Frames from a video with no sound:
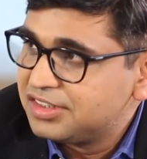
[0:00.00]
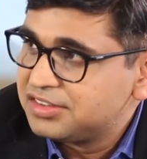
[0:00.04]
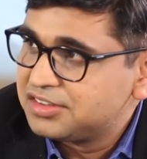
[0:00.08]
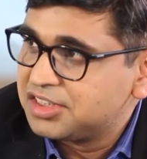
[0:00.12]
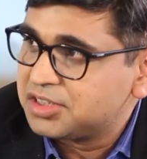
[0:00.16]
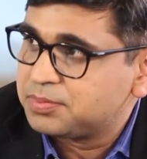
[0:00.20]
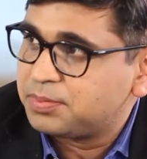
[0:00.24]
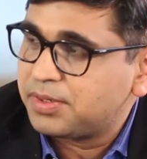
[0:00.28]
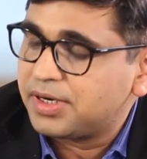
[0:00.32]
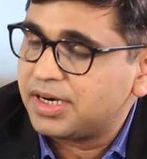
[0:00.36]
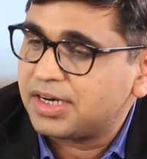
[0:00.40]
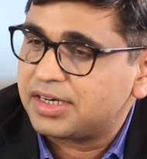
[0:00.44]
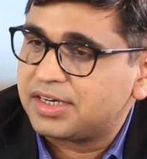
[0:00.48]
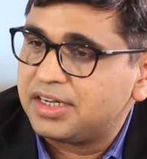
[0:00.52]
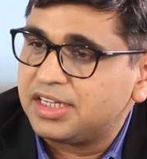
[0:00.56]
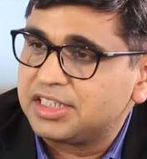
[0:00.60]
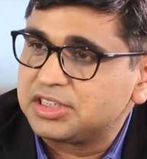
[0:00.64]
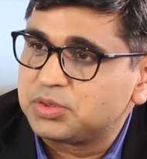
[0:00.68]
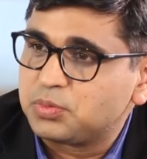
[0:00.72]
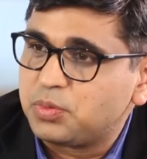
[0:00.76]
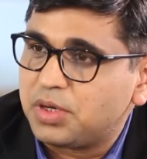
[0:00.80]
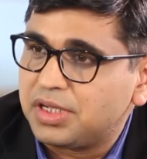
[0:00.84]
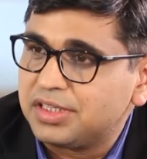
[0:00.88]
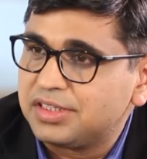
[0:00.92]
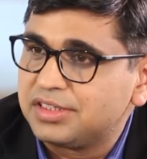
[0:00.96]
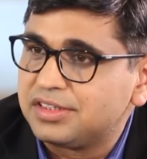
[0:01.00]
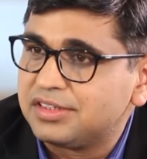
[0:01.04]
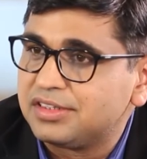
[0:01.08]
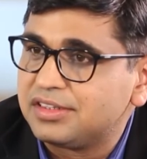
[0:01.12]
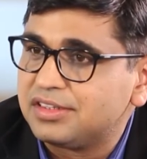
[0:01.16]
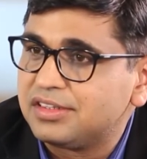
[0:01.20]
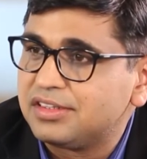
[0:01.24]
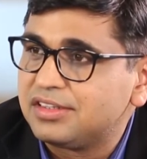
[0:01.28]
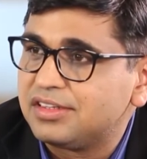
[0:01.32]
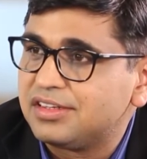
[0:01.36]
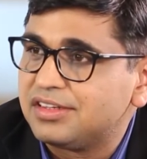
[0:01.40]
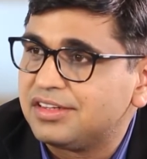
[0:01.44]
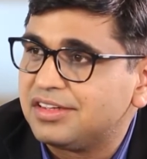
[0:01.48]
This product has
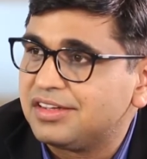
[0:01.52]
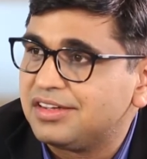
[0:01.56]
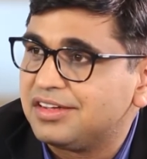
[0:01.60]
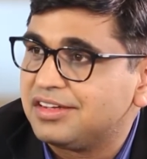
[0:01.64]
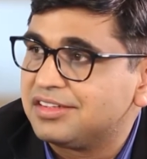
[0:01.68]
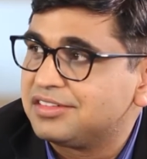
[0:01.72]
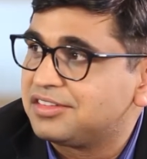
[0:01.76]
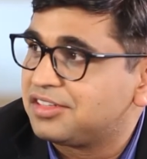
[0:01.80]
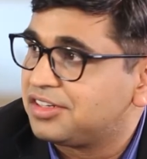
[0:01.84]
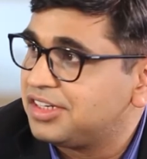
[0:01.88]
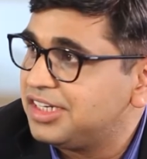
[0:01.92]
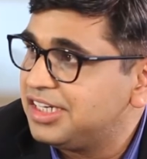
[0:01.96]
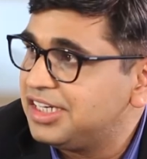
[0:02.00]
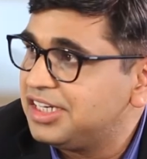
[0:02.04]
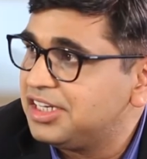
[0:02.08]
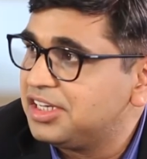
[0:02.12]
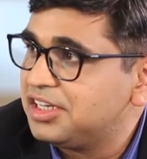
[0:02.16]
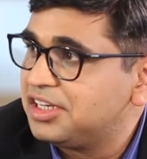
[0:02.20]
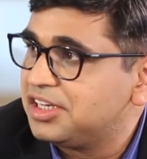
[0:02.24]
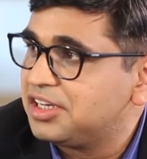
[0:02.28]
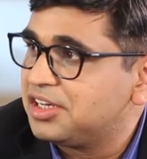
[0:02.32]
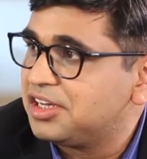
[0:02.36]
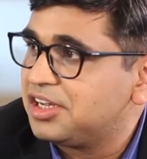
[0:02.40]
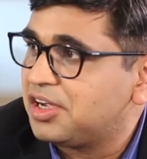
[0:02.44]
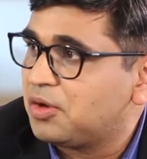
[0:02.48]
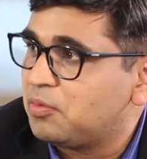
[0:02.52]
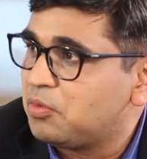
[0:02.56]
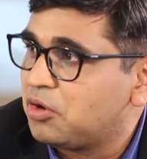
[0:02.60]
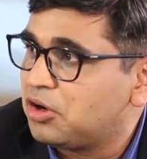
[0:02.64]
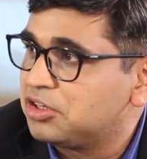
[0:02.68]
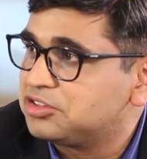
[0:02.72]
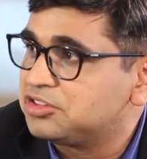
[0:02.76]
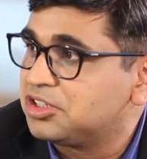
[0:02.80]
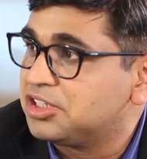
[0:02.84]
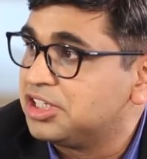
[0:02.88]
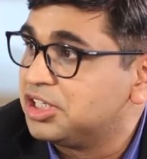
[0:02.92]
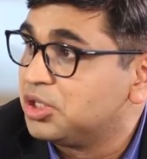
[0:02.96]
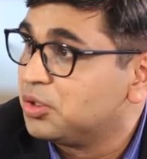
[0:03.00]
won 3
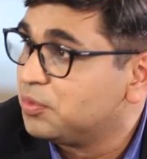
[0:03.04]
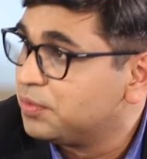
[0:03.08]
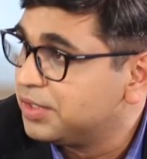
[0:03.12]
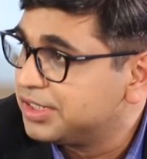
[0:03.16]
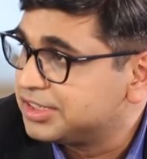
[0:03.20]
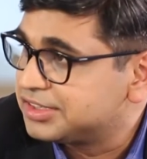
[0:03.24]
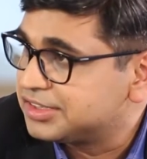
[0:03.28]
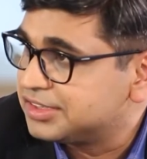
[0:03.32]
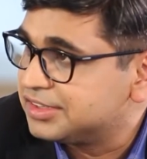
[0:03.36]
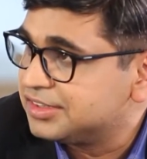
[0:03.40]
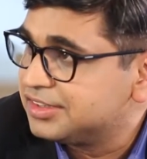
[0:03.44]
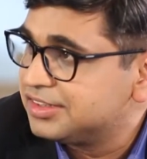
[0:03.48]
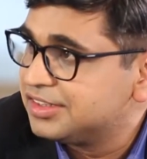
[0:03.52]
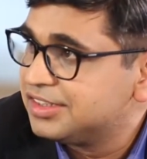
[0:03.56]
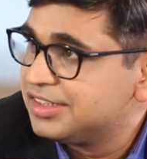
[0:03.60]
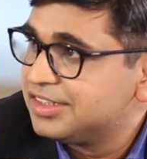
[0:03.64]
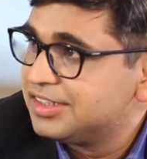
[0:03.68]
awards on innovation.